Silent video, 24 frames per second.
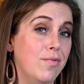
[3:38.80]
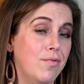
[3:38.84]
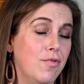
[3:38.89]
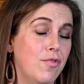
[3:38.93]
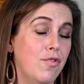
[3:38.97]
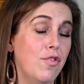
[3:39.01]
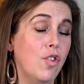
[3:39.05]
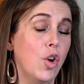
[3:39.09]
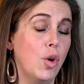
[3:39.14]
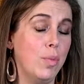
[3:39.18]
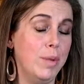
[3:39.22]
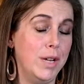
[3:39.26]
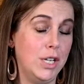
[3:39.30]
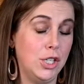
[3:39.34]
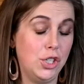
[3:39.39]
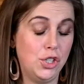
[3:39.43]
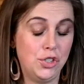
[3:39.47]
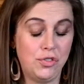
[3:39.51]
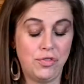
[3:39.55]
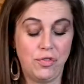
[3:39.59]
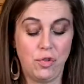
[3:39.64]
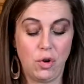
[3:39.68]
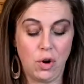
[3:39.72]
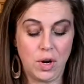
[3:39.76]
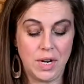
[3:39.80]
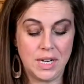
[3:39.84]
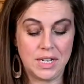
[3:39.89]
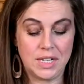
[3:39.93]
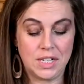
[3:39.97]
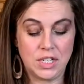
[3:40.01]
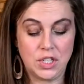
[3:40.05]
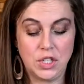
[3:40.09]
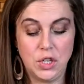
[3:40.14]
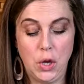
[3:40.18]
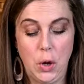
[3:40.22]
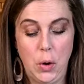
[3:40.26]
verbiage for it.
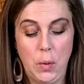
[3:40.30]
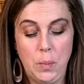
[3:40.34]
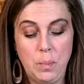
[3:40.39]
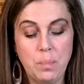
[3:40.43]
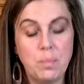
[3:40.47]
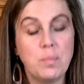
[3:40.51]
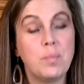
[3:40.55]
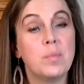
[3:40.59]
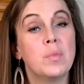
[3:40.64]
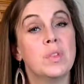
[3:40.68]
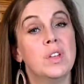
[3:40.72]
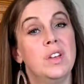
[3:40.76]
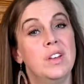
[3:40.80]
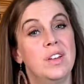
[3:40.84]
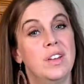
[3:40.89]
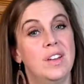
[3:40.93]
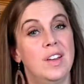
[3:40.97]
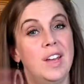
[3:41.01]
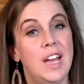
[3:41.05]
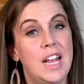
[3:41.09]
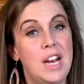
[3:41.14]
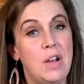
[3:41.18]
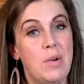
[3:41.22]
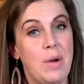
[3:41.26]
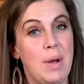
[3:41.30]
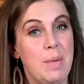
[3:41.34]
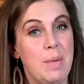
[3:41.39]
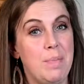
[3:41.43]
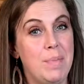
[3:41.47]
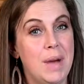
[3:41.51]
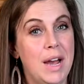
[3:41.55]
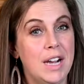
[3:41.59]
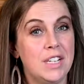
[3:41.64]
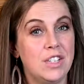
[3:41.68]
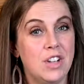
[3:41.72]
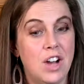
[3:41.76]
So anyway,
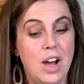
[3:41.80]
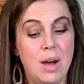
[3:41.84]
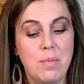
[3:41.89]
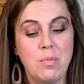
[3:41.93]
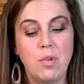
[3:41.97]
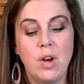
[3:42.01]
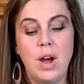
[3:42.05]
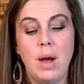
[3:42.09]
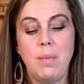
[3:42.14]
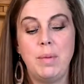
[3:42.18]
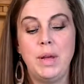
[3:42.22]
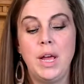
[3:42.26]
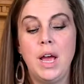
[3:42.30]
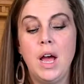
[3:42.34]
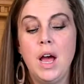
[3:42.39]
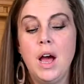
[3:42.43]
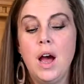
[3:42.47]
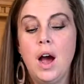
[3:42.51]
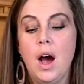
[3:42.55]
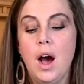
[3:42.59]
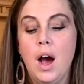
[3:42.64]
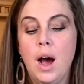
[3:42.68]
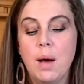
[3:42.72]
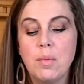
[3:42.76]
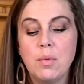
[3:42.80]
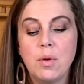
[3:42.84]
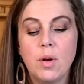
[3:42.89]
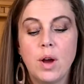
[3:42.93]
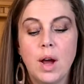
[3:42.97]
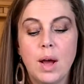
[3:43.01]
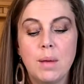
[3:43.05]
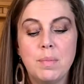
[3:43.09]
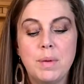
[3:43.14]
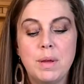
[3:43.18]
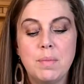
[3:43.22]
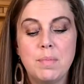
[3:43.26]
back to Hammurabi.
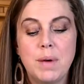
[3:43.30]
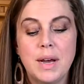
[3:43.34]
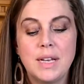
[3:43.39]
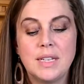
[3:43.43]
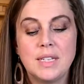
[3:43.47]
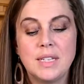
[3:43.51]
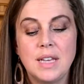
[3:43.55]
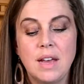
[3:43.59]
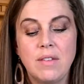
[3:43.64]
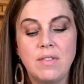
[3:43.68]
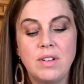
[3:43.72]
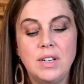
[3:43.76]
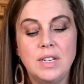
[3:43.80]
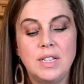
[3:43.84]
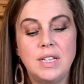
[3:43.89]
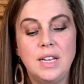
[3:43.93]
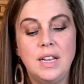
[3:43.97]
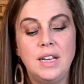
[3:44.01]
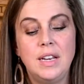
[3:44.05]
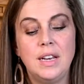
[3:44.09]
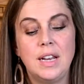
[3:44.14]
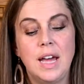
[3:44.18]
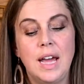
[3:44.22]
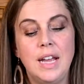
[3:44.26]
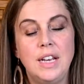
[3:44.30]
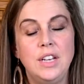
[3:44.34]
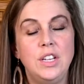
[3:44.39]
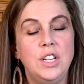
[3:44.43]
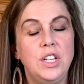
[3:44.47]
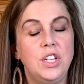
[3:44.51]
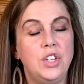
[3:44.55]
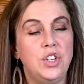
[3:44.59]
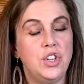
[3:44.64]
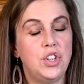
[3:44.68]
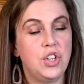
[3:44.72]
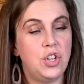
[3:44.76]
Hammurabi, by
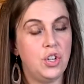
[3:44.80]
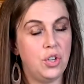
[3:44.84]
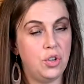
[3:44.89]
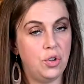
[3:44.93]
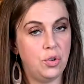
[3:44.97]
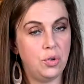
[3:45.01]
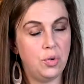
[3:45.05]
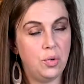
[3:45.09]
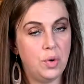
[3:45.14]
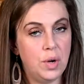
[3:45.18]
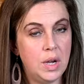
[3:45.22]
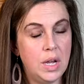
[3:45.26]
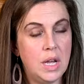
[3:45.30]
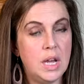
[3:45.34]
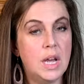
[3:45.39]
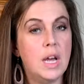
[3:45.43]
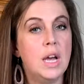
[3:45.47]
1792,